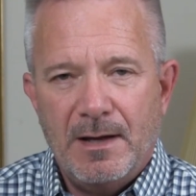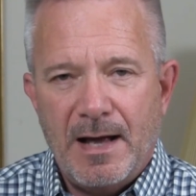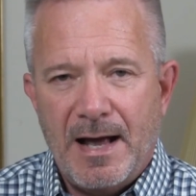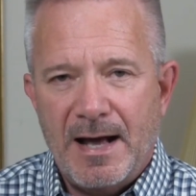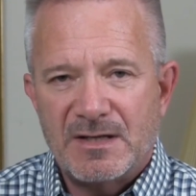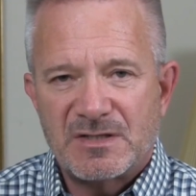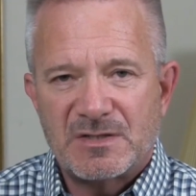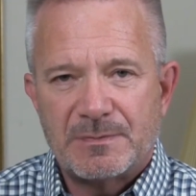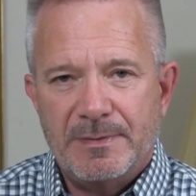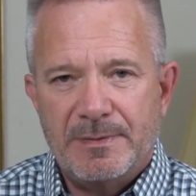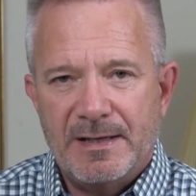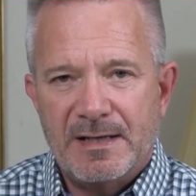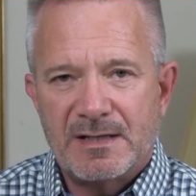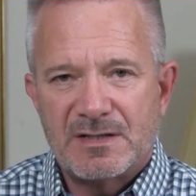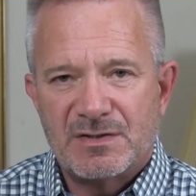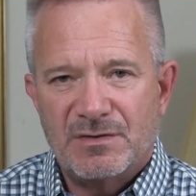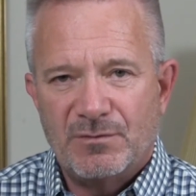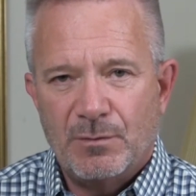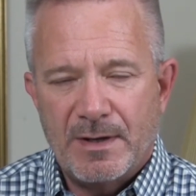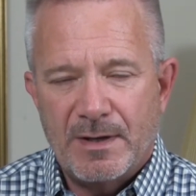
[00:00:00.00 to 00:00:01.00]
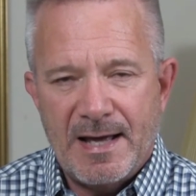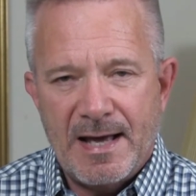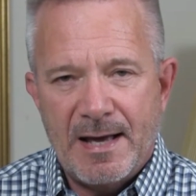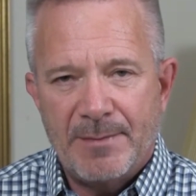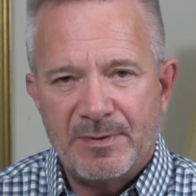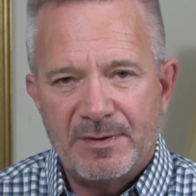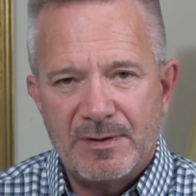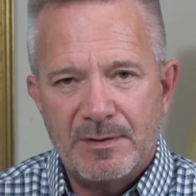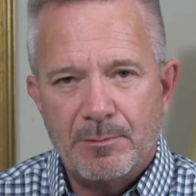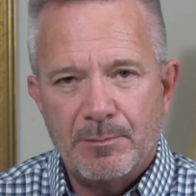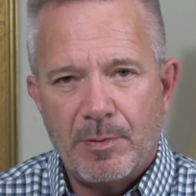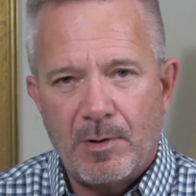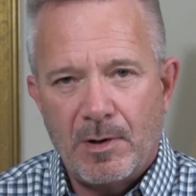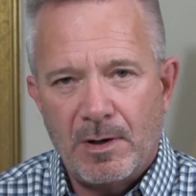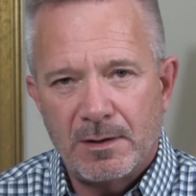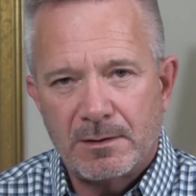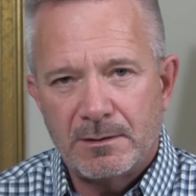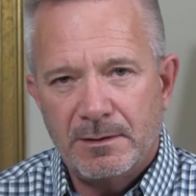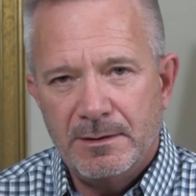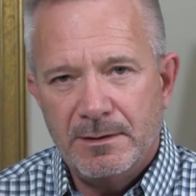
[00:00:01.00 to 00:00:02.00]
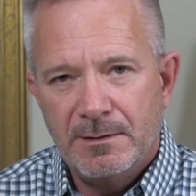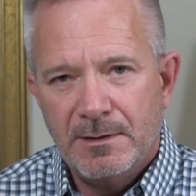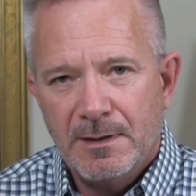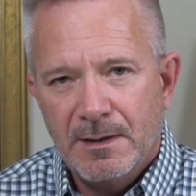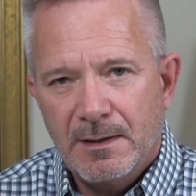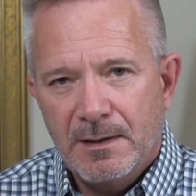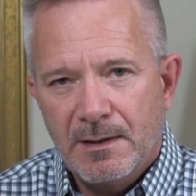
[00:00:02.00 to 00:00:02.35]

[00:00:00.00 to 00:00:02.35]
aspects of what happened in Parkland,